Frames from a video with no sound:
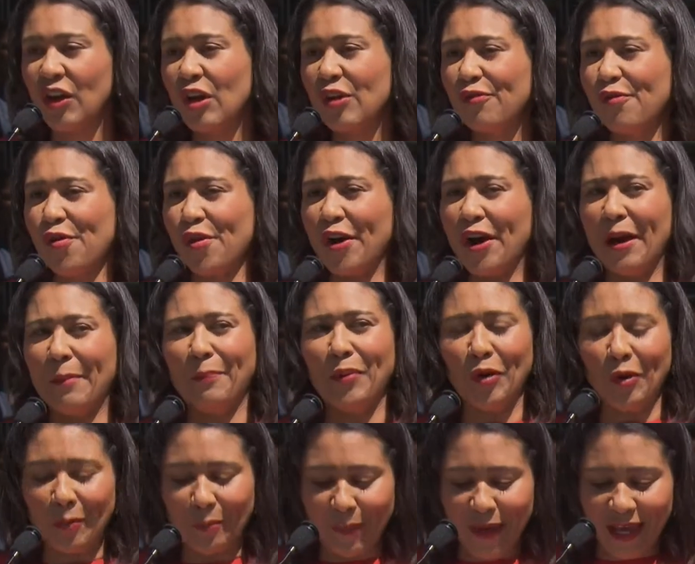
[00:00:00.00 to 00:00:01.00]
for a
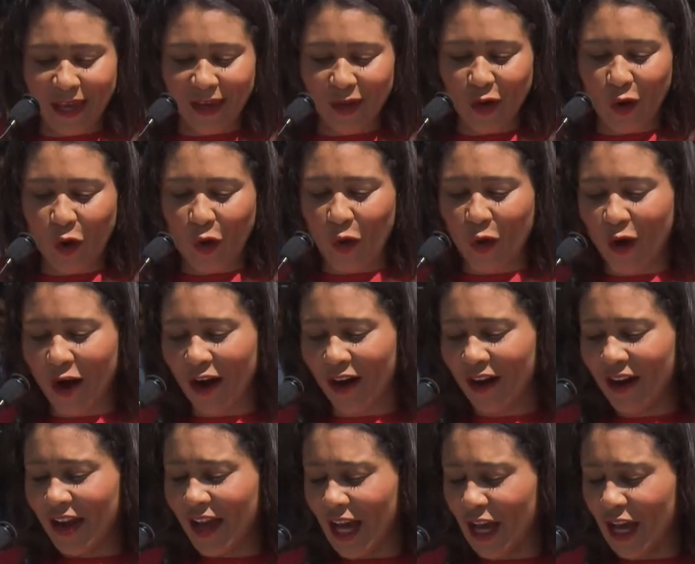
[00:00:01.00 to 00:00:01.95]
permit or